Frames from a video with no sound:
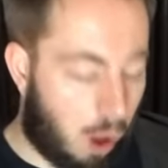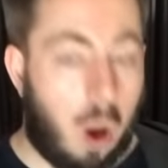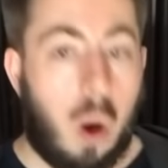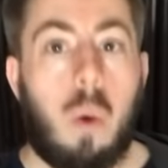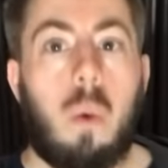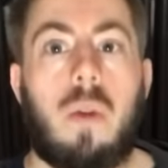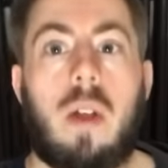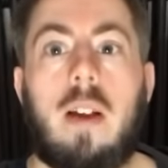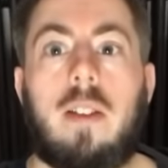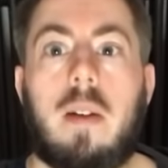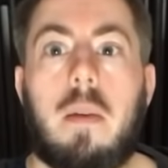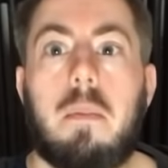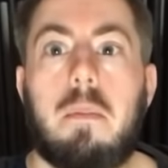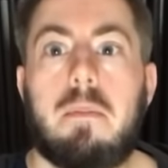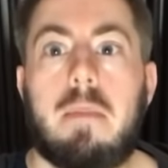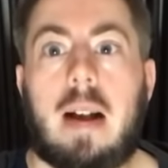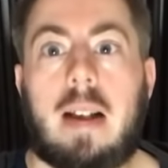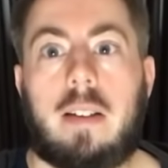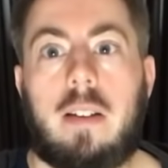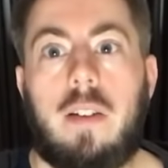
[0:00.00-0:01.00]
Oh, there's a
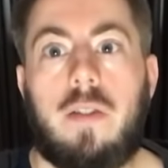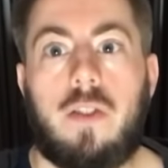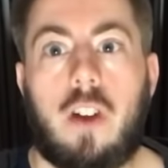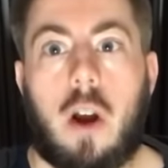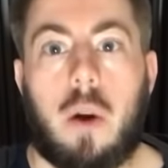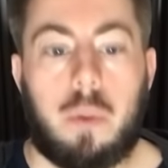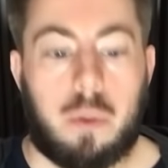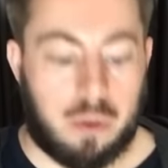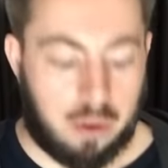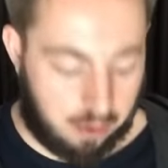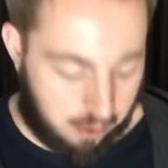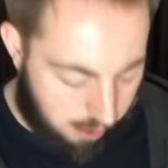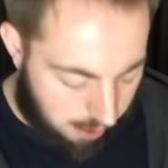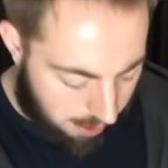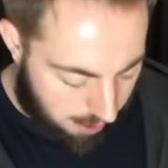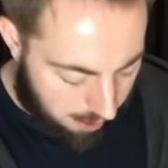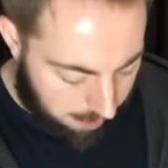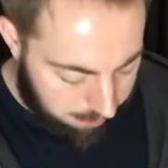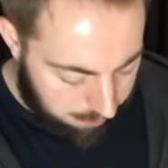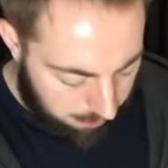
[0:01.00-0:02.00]
massive note.
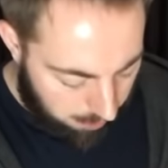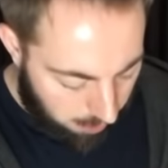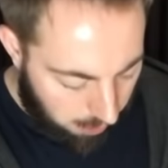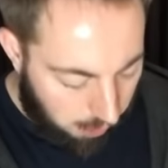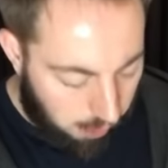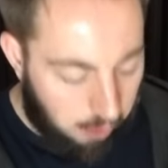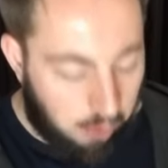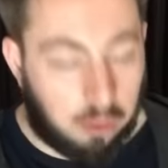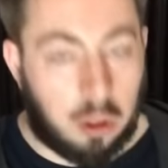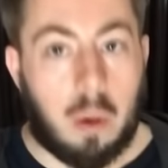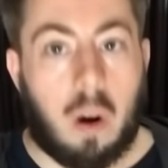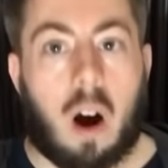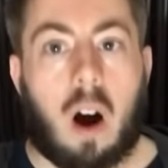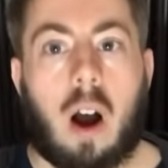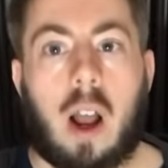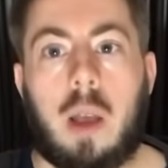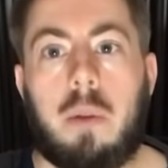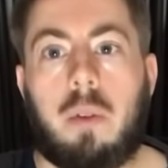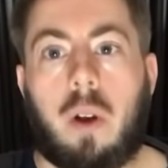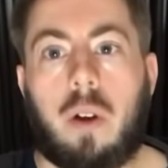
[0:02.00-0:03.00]
So
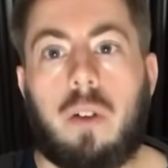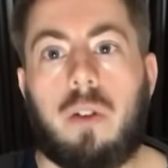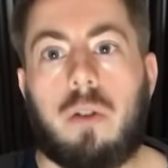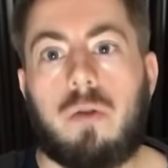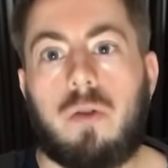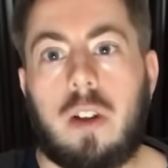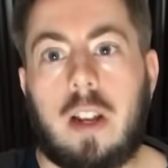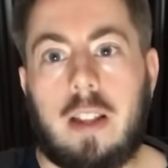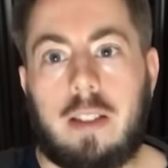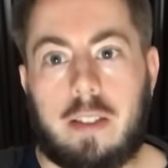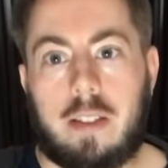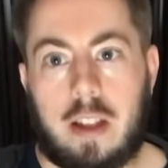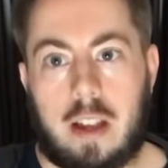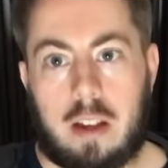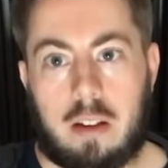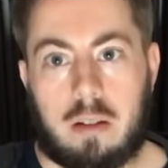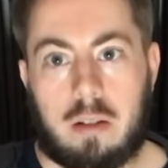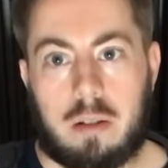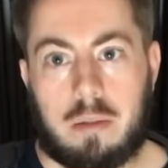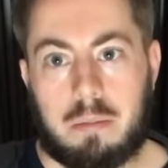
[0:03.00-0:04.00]
I am going to read
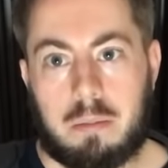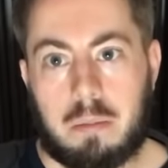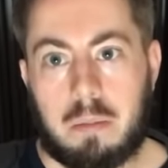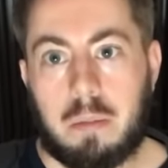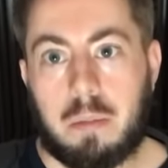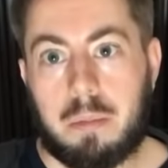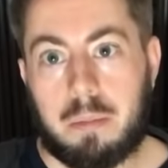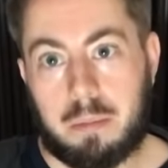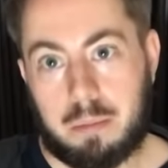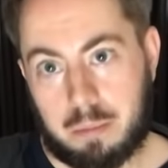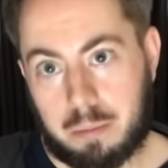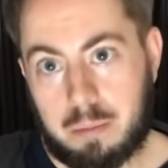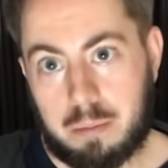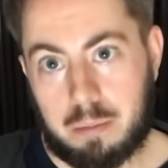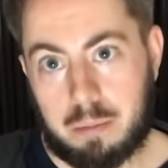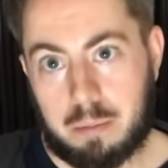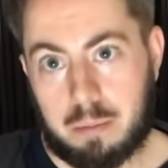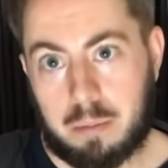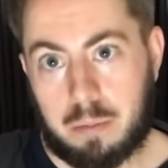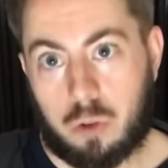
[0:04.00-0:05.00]
this
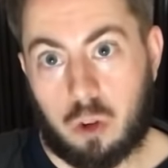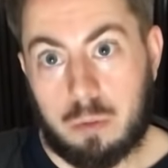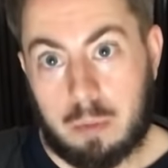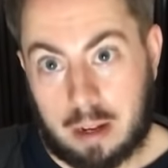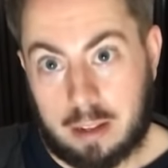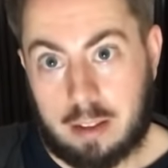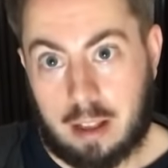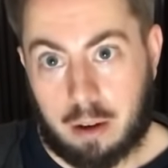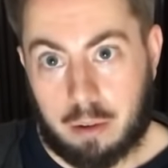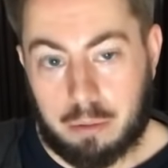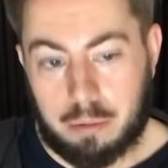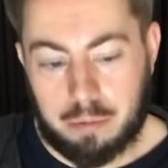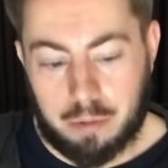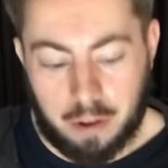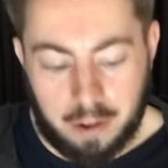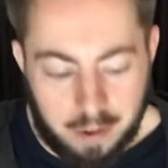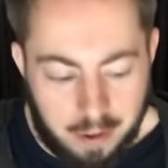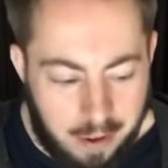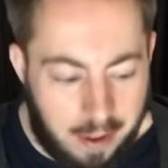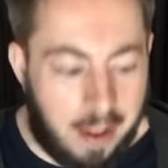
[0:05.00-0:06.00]
to myself.
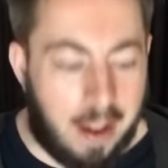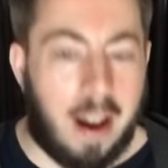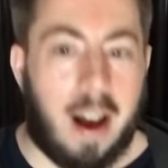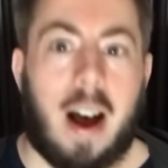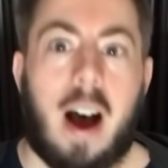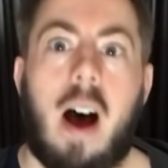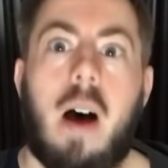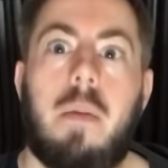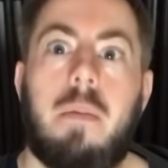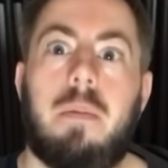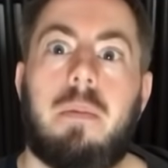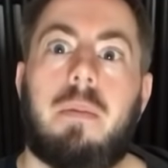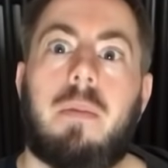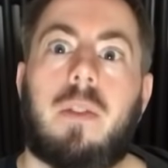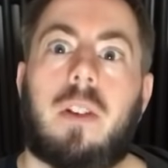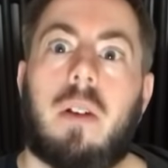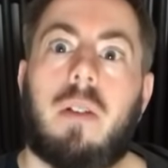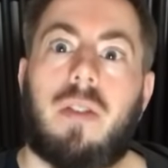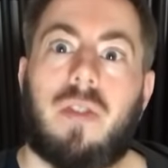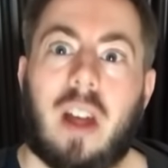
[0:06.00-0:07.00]

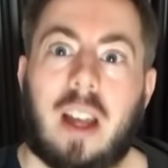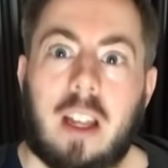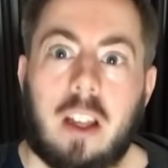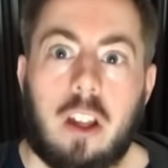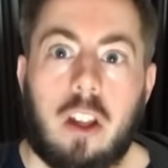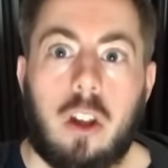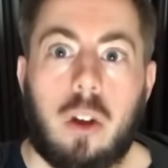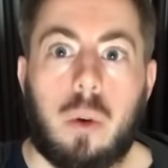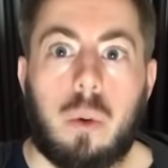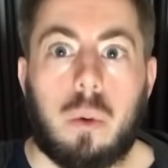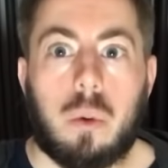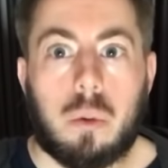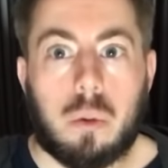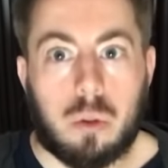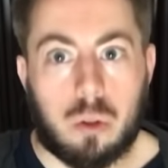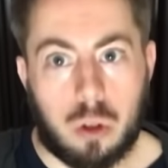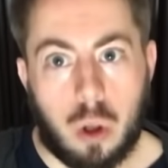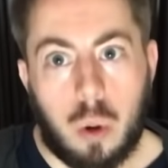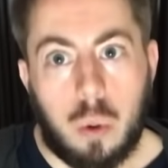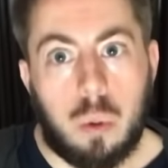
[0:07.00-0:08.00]
So thank you
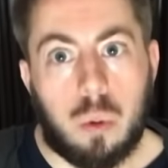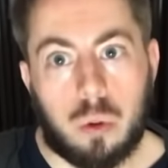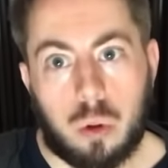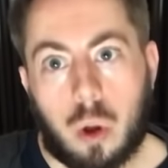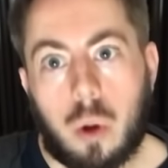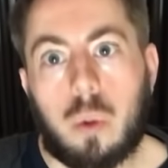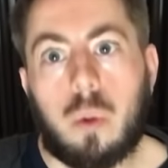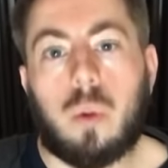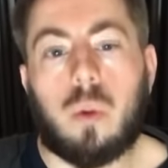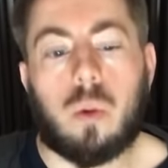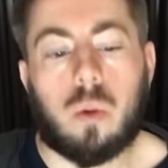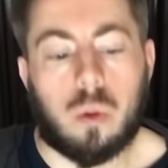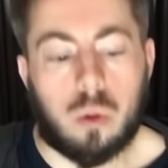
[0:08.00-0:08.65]
so